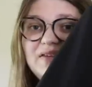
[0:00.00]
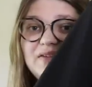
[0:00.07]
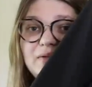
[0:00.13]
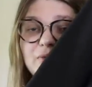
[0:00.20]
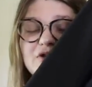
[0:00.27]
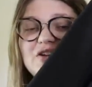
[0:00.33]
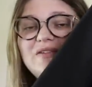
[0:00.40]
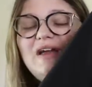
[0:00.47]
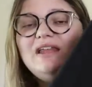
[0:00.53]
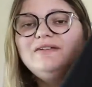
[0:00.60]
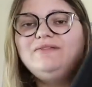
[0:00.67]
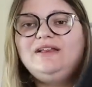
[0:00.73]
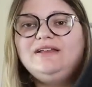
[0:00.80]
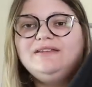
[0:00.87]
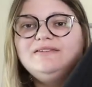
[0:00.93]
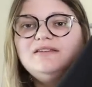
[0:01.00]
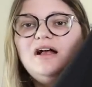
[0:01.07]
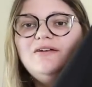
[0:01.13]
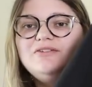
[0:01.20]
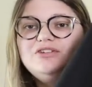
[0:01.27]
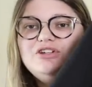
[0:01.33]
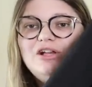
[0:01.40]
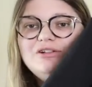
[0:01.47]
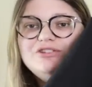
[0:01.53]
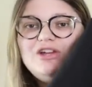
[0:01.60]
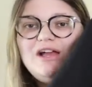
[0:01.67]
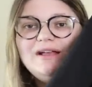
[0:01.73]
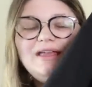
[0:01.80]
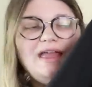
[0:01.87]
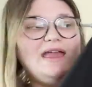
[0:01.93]
is, which is kind of like a soft shell
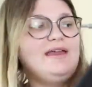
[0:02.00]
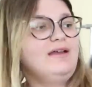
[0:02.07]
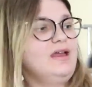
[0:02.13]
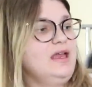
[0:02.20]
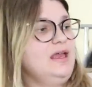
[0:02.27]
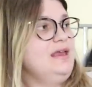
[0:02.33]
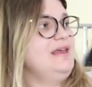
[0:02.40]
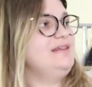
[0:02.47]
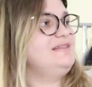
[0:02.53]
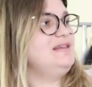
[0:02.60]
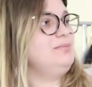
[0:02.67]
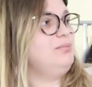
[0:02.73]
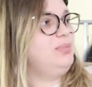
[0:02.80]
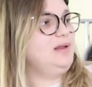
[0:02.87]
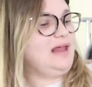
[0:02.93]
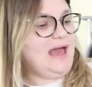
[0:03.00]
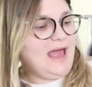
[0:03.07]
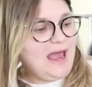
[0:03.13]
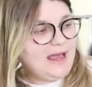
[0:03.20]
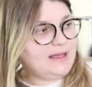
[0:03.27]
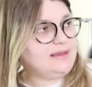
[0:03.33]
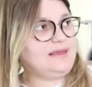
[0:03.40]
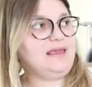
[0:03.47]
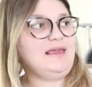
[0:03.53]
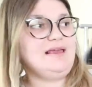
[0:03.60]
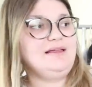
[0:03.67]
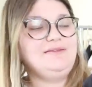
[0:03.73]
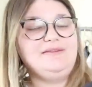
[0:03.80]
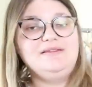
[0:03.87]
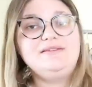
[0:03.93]
jacket. It's in black
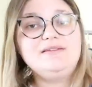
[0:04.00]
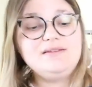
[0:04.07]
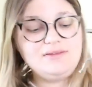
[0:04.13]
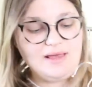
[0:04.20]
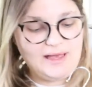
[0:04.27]
and this is